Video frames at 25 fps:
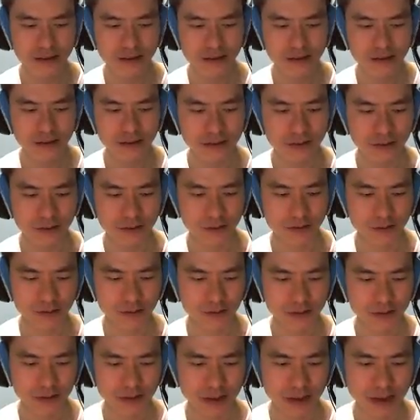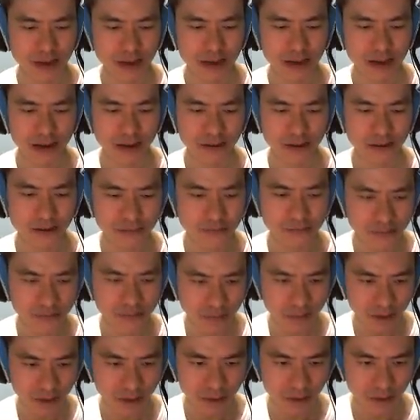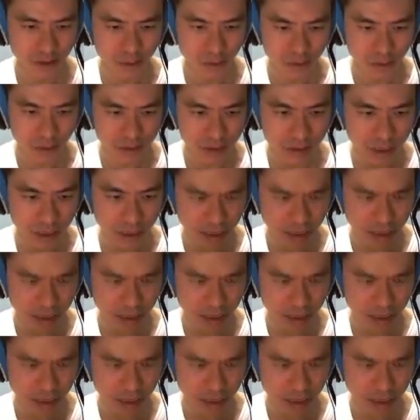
So you will see that